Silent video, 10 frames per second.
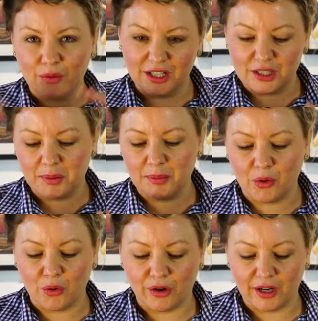want it to be
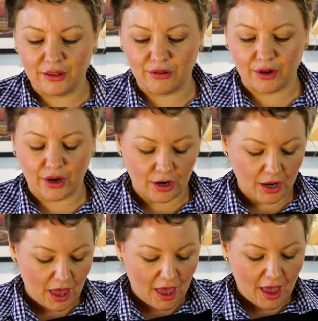pouring through.
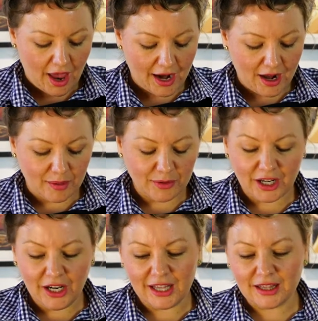And I'm going
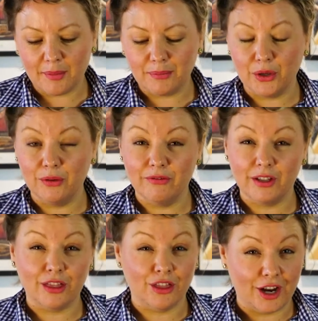to let that bloom for
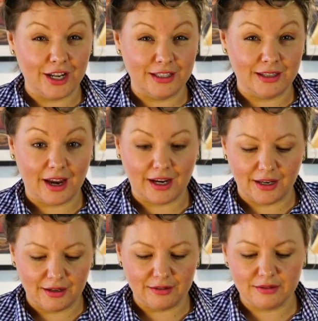30
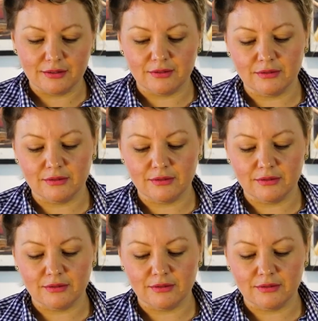seconds.